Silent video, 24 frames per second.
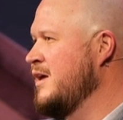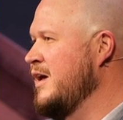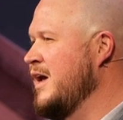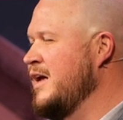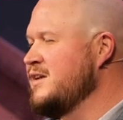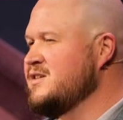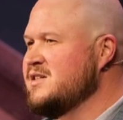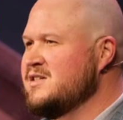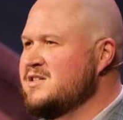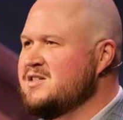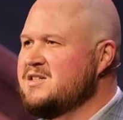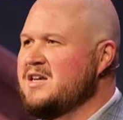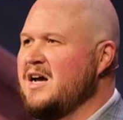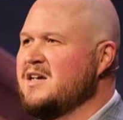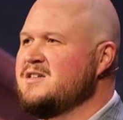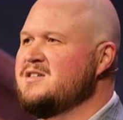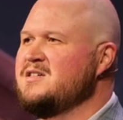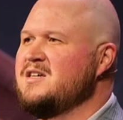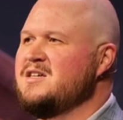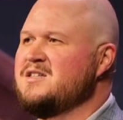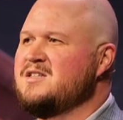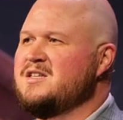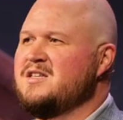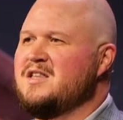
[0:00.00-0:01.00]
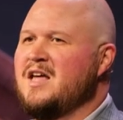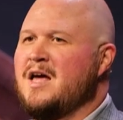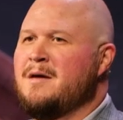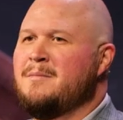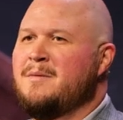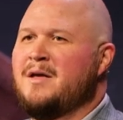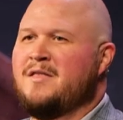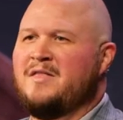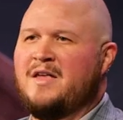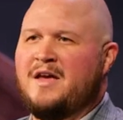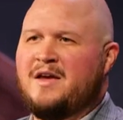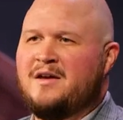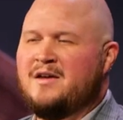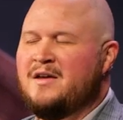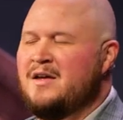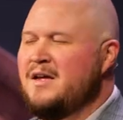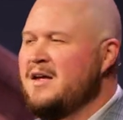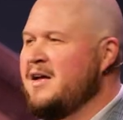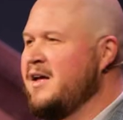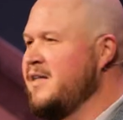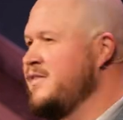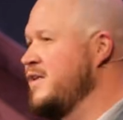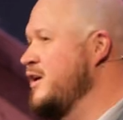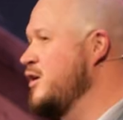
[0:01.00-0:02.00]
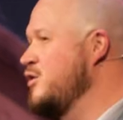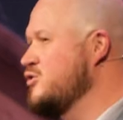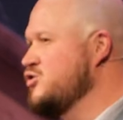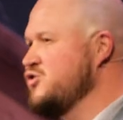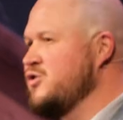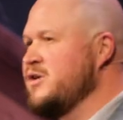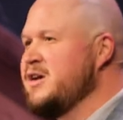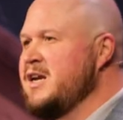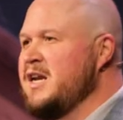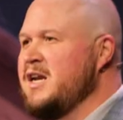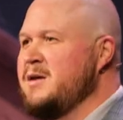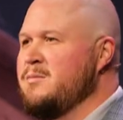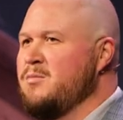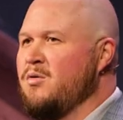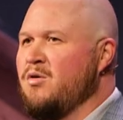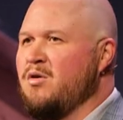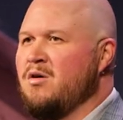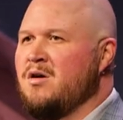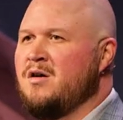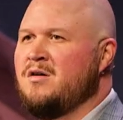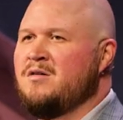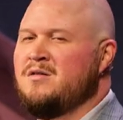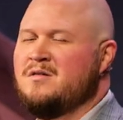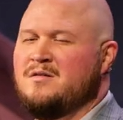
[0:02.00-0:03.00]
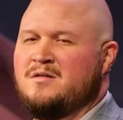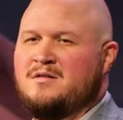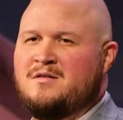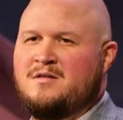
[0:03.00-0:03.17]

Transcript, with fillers: and disgusting to them, and they, and they don't drink anymore.